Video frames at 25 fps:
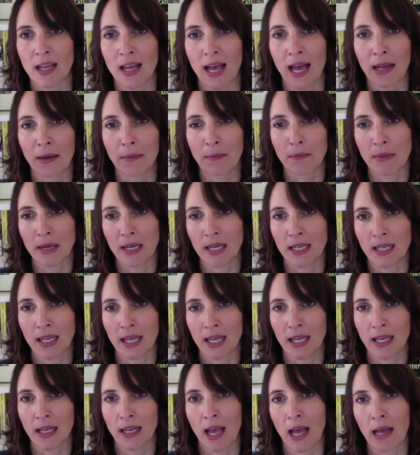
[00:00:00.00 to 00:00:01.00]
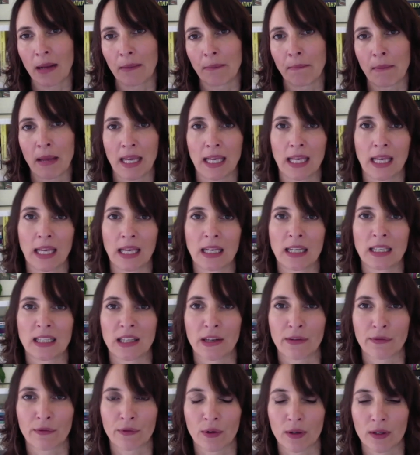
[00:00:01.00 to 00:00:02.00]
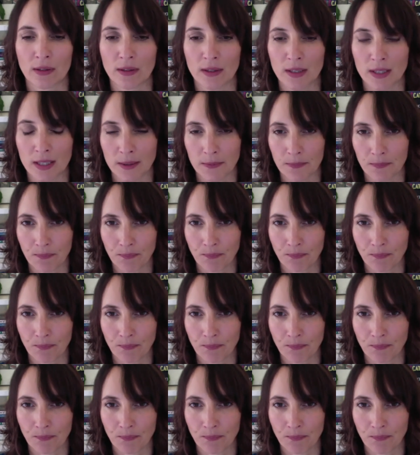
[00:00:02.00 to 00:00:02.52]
and meaning and making a difference.